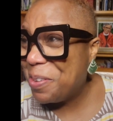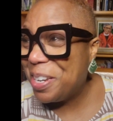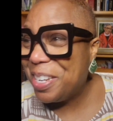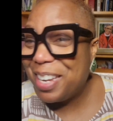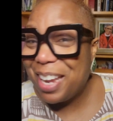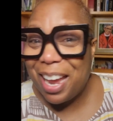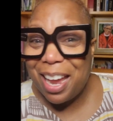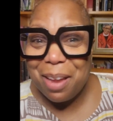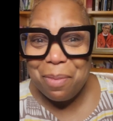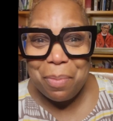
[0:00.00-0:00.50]
every
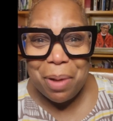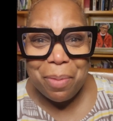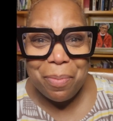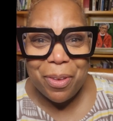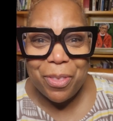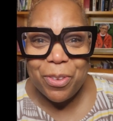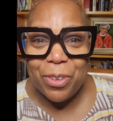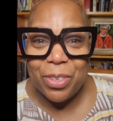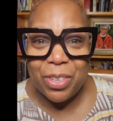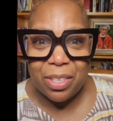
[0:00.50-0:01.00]
day, my
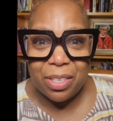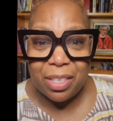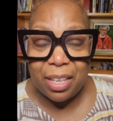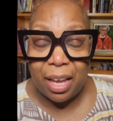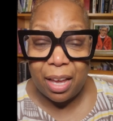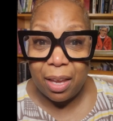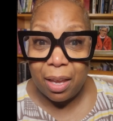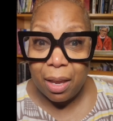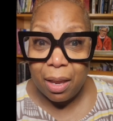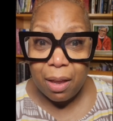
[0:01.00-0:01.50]
mother used to
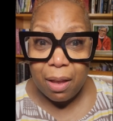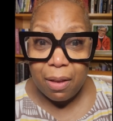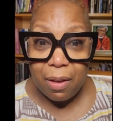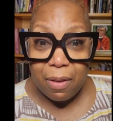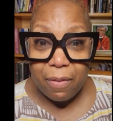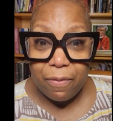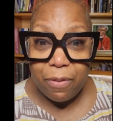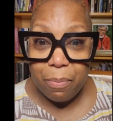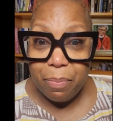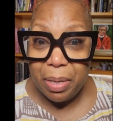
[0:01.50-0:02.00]
say,
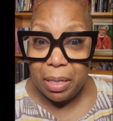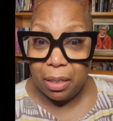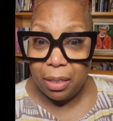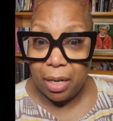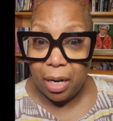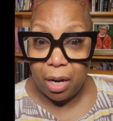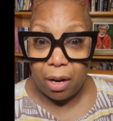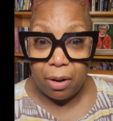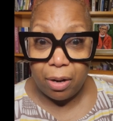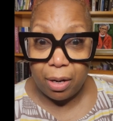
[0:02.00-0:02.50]

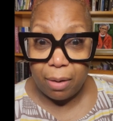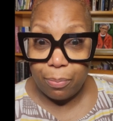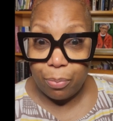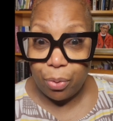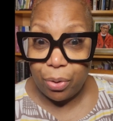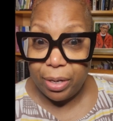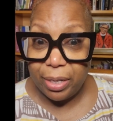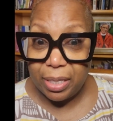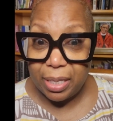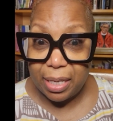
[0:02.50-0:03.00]
familiarity
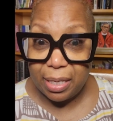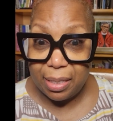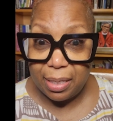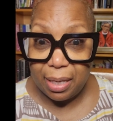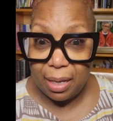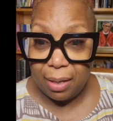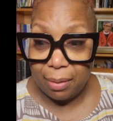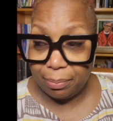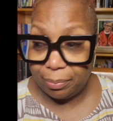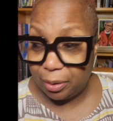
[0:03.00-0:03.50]
breeds
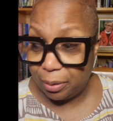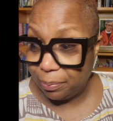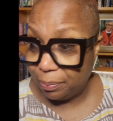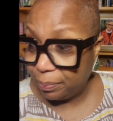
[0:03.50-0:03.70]
content."